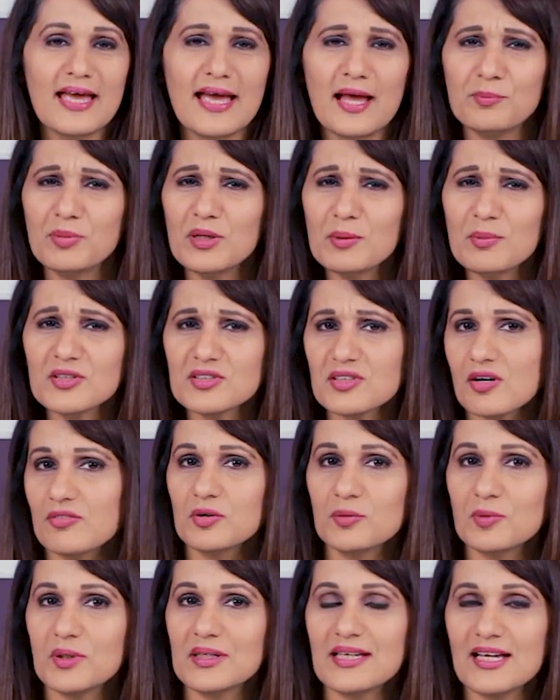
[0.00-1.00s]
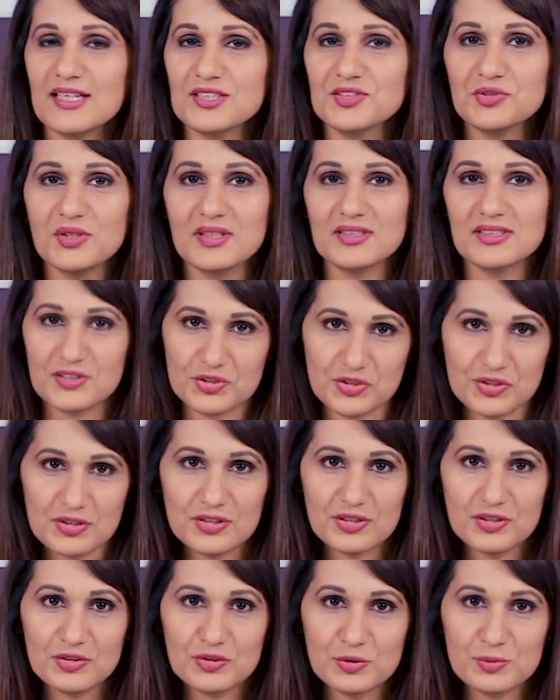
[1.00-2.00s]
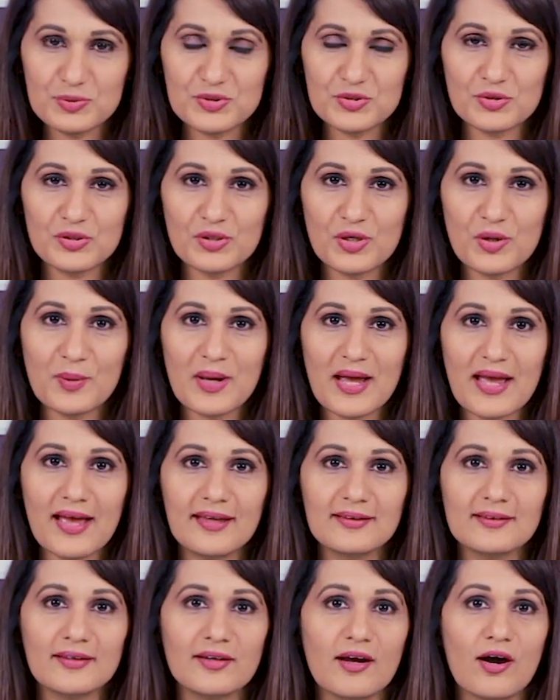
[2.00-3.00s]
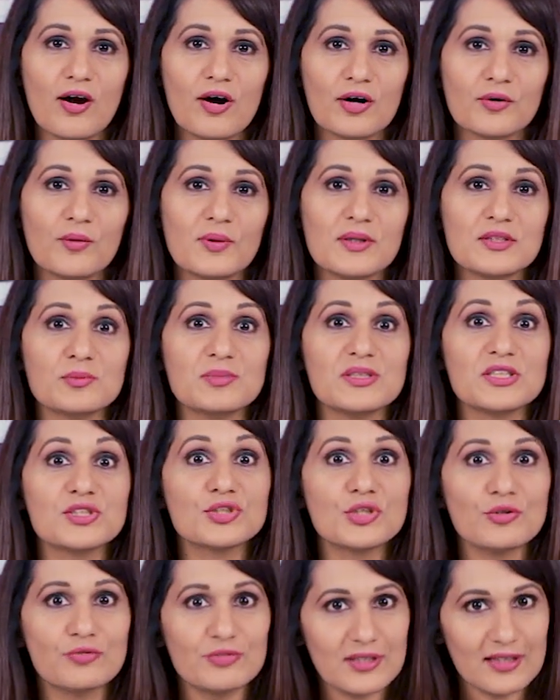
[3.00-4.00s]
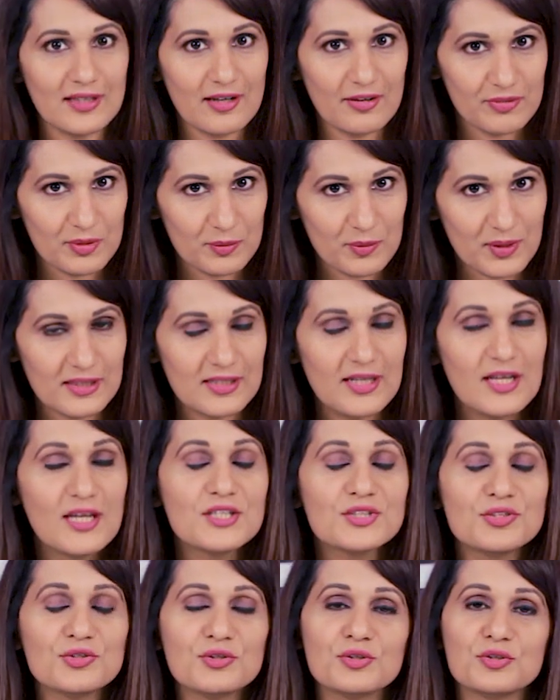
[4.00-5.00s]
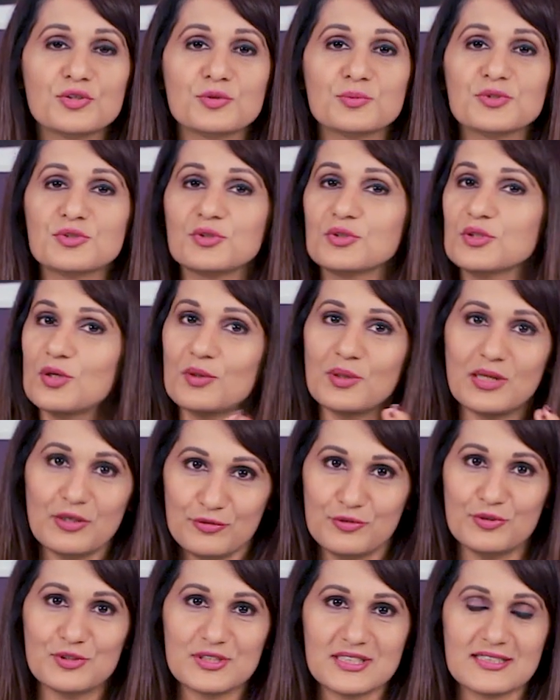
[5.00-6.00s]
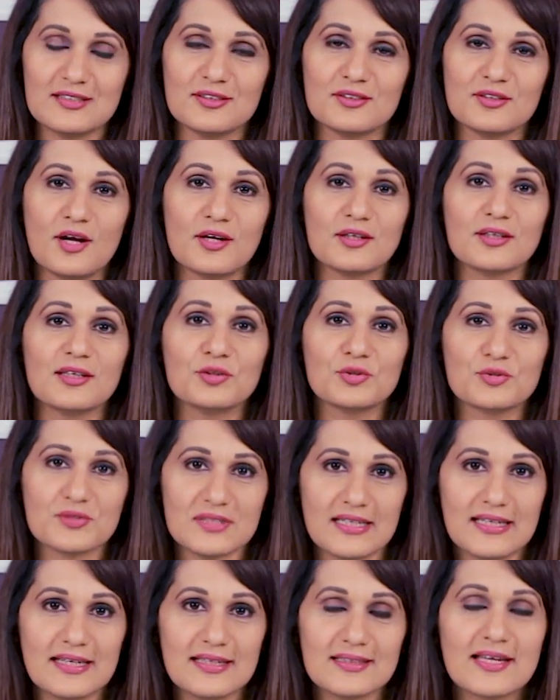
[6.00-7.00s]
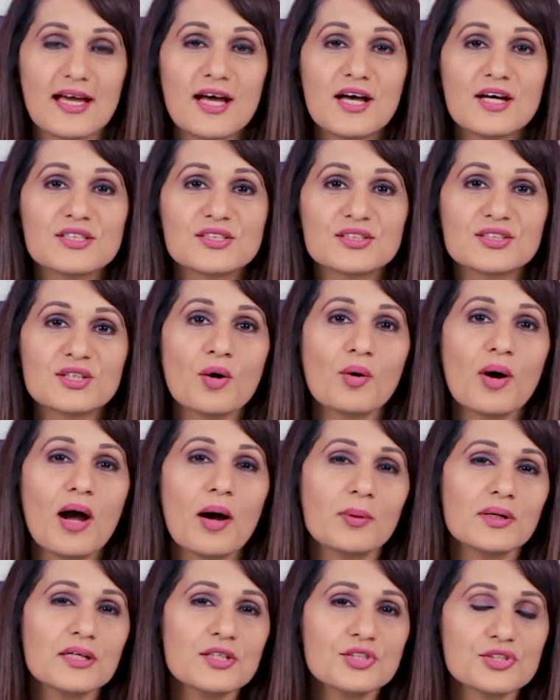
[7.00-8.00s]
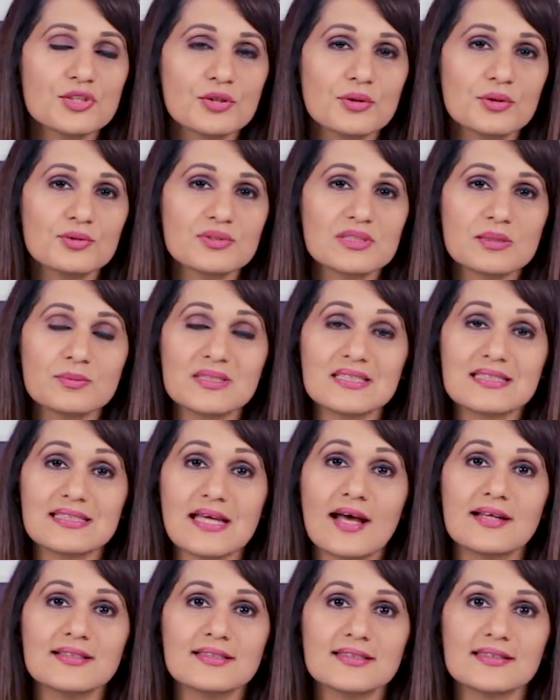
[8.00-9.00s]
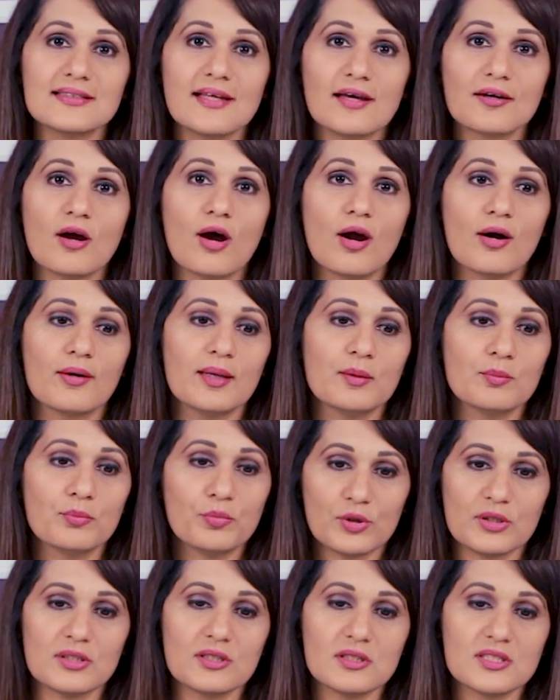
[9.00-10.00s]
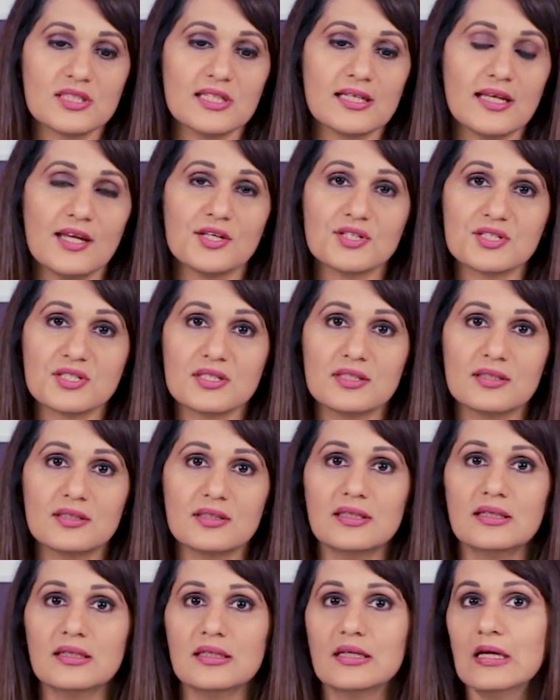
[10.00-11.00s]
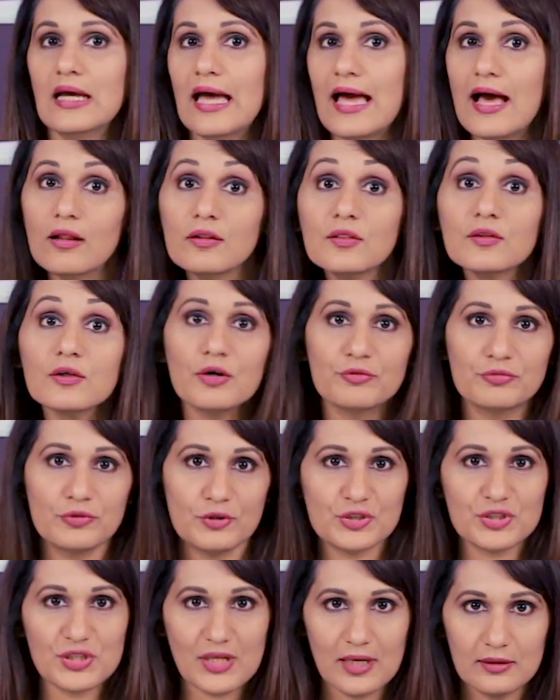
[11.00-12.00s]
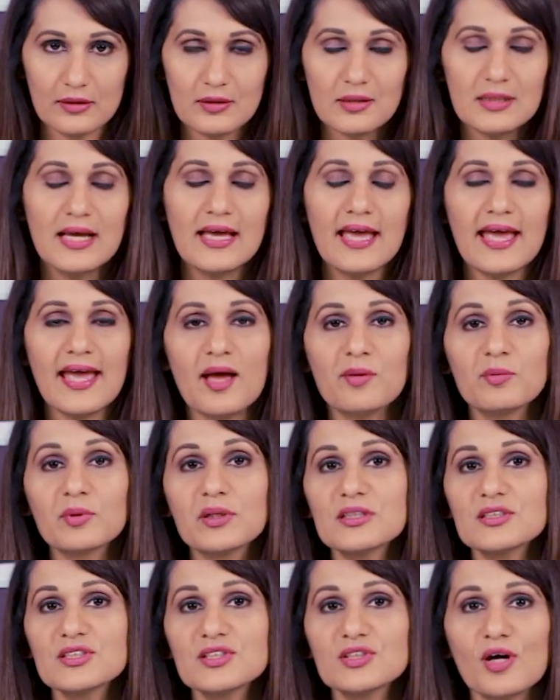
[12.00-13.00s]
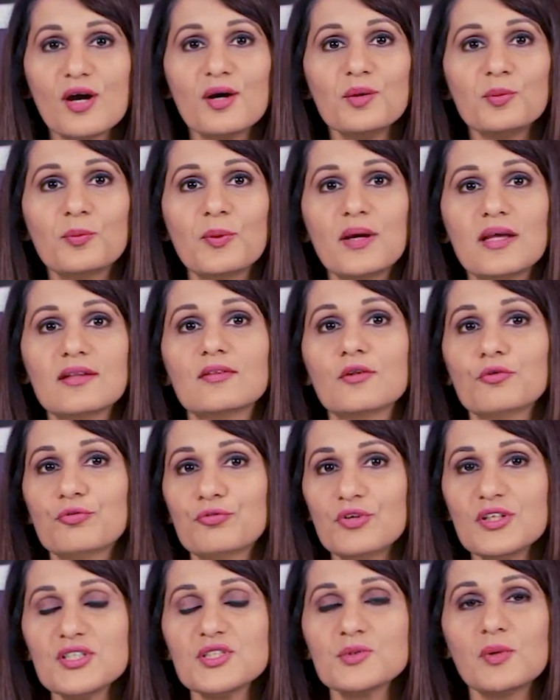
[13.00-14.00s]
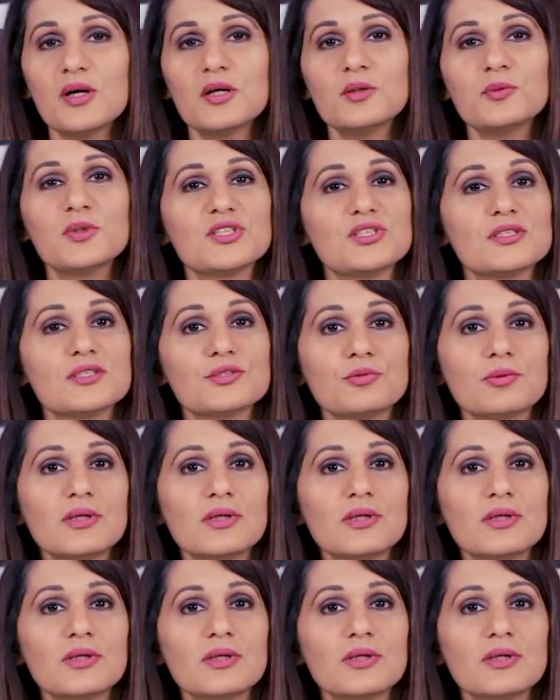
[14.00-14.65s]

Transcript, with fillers: And pretty much everyone has transitioned to YouTube Studio, and they are going to be shifting everyone to YouTube Studio if you're still not using it. So I want to show you some stats that are important to gauge the health of your channel, and we're going to start with the first one, which is